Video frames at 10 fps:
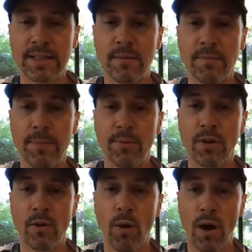and people
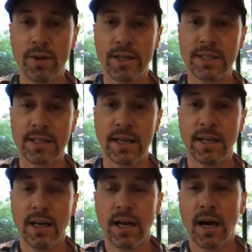in the wellness and
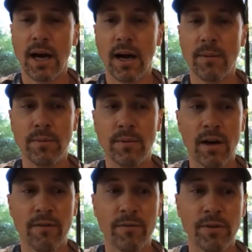
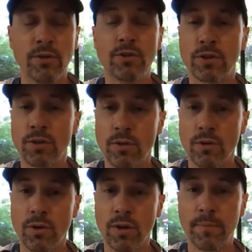nutraceutical